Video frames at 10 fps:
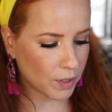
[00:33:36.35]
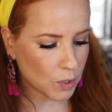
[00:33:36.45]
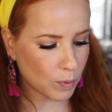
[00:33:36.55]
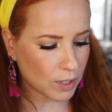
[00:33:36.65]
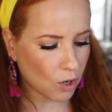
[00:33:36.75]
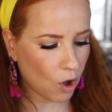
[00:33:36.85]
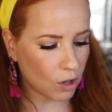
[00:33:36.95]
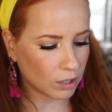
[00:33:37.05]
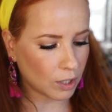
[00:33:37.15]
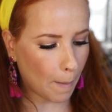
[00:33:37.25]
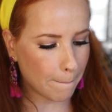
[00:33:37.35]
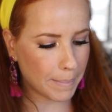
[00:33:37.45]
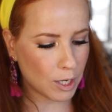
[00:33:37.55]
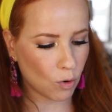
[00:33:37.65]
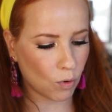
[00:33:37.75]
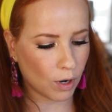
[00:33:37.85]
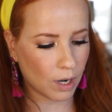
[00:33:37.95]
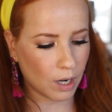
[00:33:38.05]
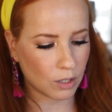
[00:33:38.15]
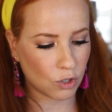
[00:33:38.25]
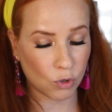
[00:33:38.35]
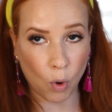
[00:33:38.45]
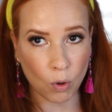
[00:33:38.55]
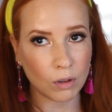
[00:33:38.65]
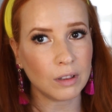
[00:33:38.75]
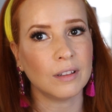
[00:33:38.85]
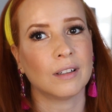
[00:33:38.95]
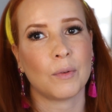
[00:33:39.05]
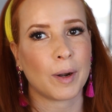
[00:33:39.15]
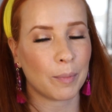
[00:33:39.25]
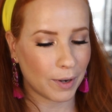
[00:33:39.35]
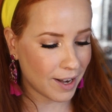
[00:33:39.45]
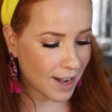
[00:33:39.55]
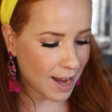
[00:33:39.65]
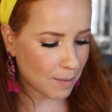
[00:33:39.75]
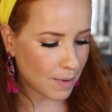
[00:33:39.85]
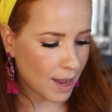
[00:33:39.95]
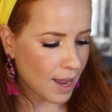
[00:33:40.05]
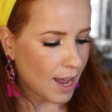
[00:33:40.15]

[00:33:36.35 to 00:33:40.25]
This one's called Pure Soul. What a pretty name.